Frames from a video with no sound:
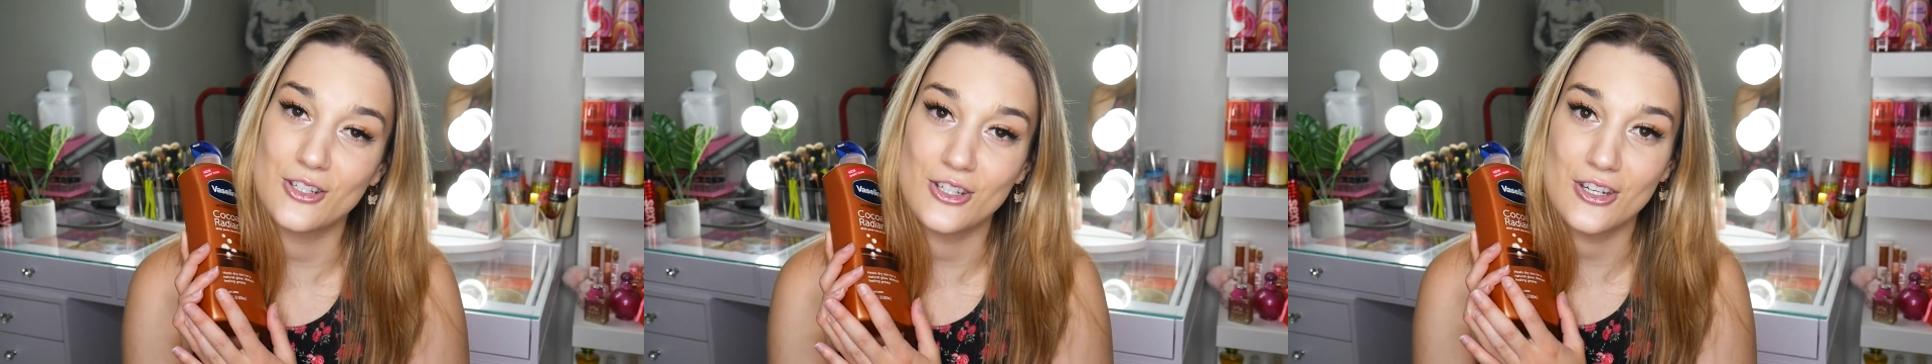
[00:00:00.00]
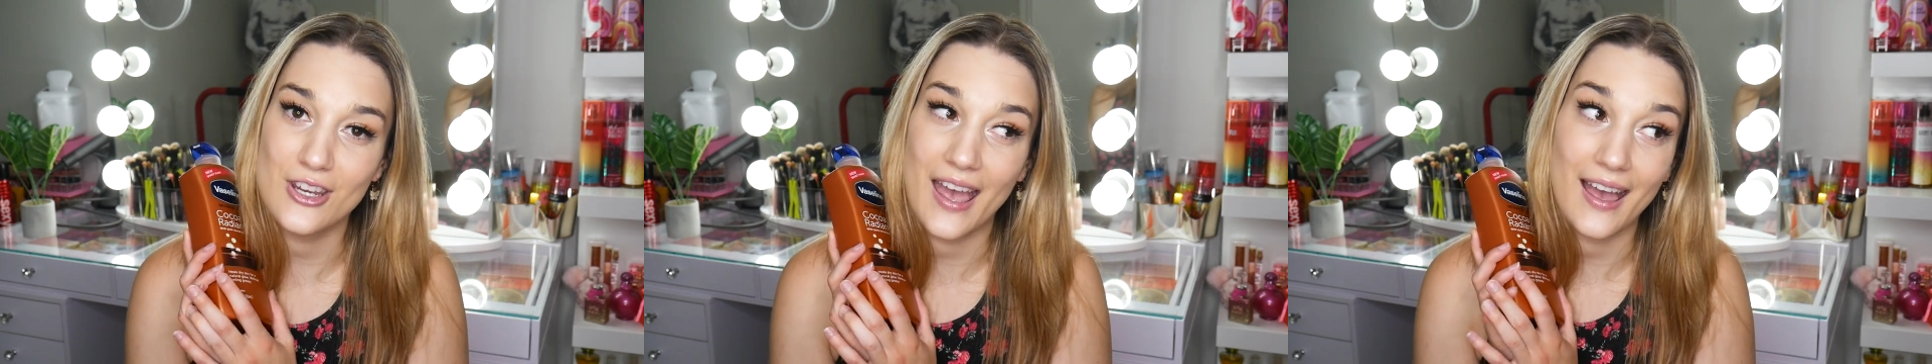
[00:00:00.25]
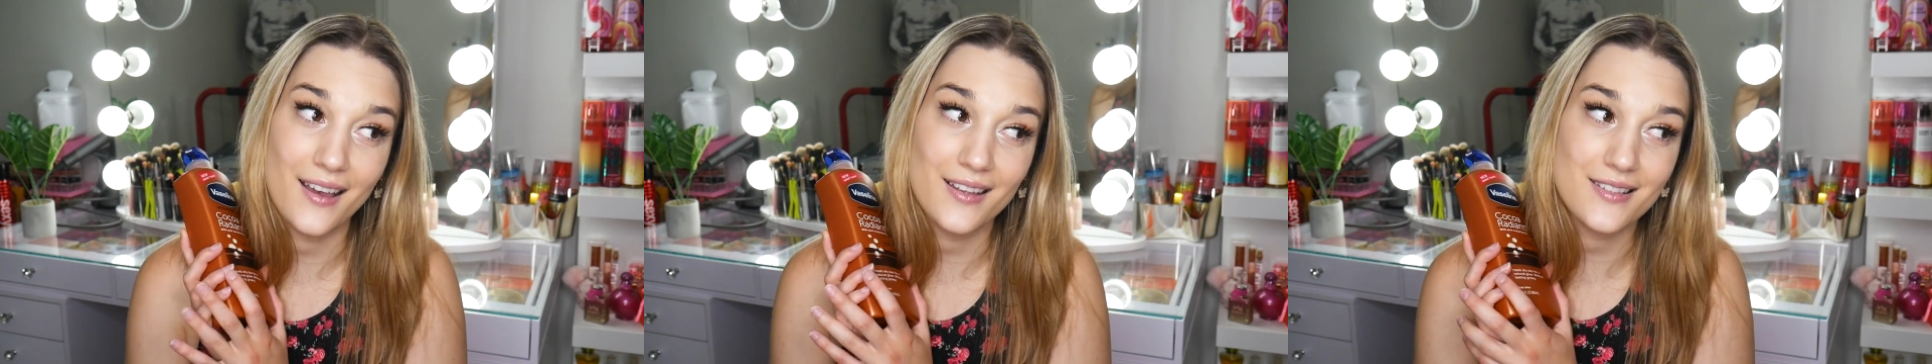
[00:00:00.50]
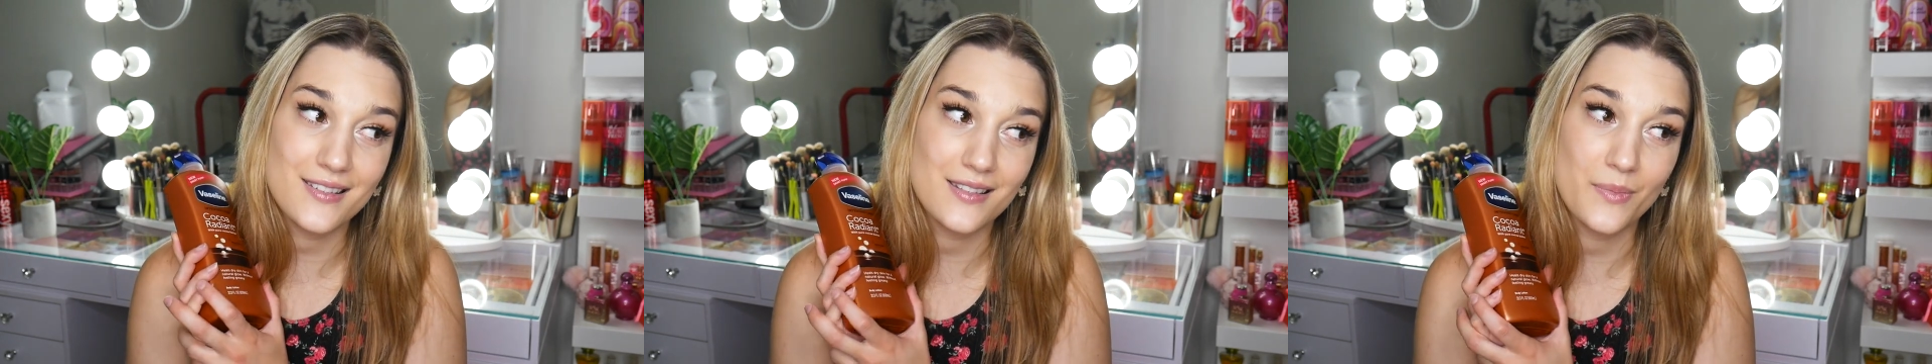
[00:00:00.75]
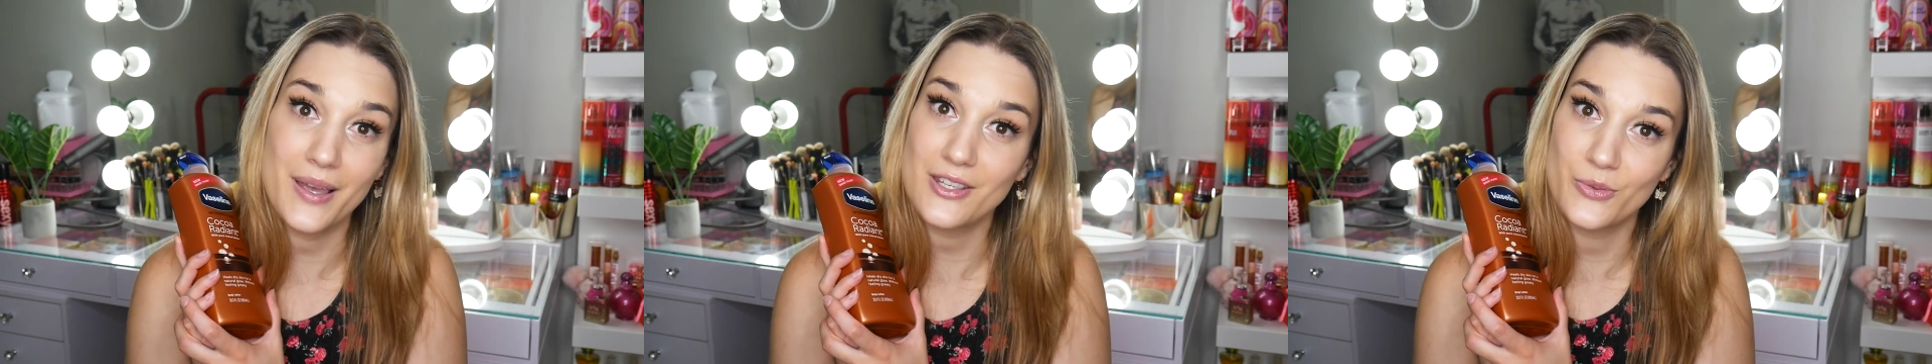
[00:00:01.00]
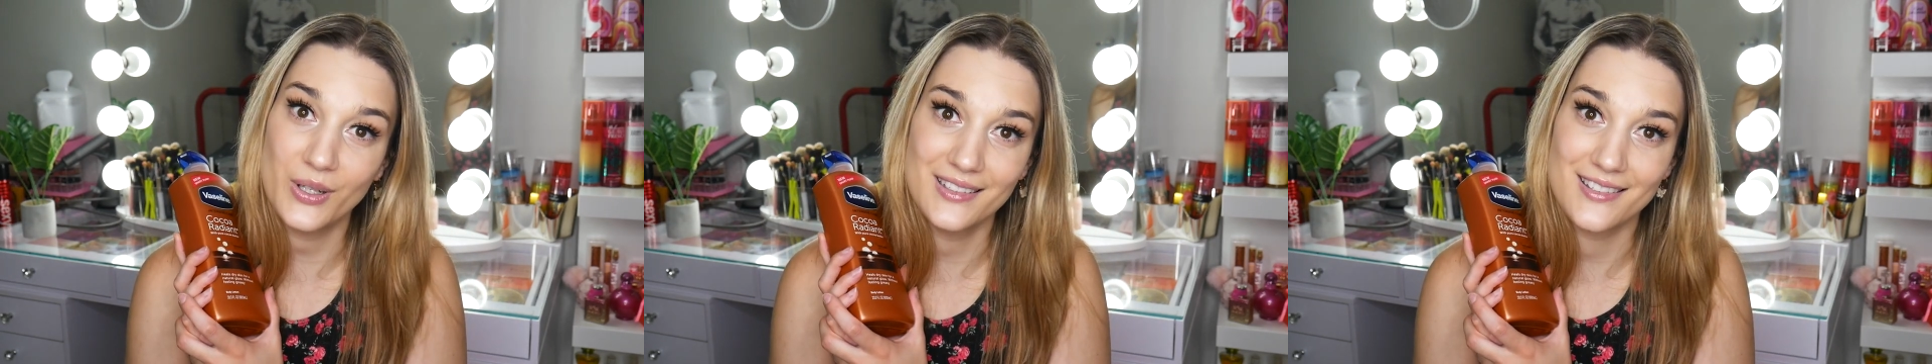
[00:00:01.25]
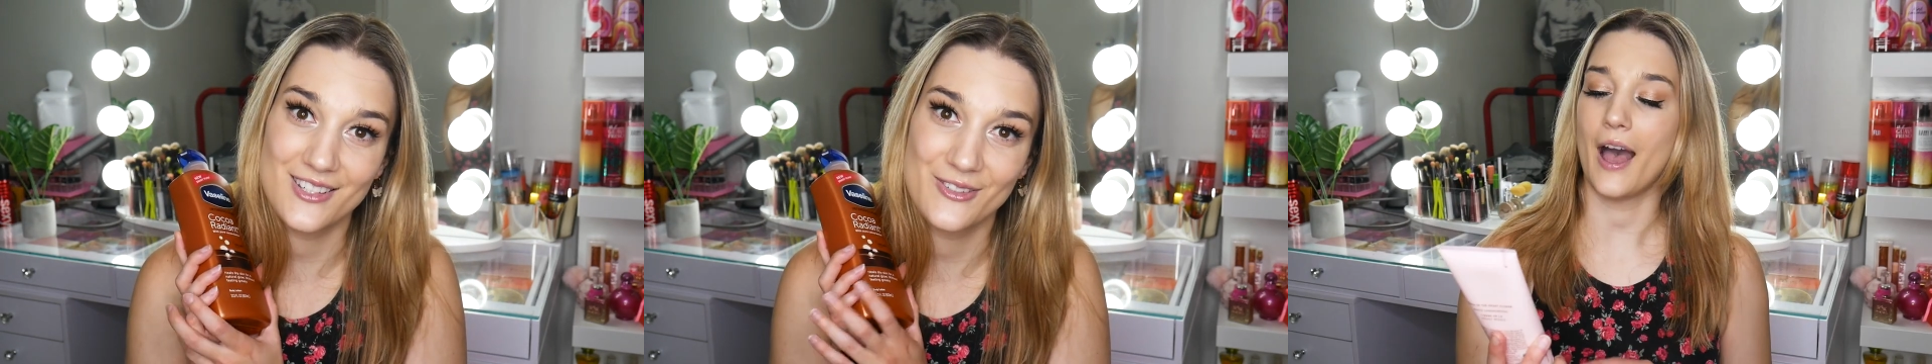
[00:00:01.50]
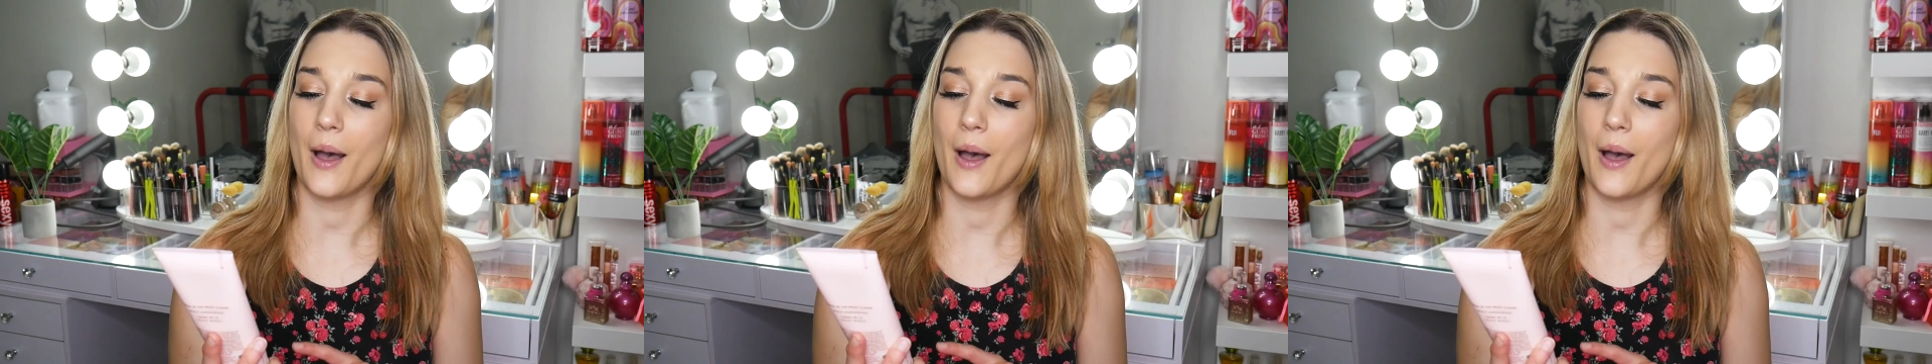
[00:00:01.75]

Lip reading: she has the best ones.